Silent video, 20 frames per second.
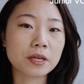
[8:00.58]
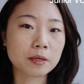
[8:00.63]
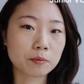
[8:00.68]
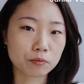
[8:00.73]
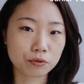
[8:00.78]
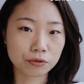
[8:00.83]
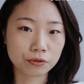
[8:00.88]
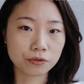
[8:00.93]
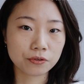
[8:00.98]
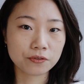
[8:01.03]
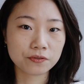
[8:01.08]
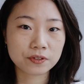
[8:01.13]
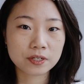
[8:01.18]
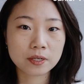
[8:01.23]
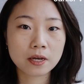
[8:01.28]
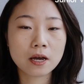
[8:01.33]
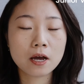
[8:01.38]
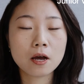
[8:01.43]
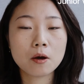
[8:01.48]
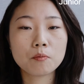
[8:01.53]
improved
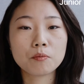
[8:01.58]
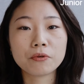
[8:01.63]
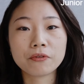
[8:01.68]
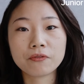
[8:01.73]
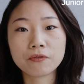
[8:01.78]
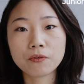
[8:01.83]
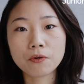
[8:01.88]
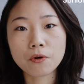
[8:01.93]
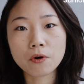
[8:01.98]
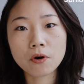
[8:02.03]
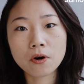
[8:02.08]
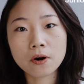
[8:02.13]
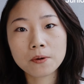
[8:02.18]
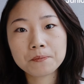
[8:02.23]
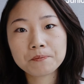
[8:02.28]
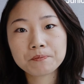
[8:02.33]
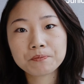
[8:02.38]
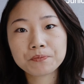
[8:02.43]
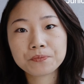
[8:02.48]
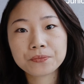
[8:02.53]
before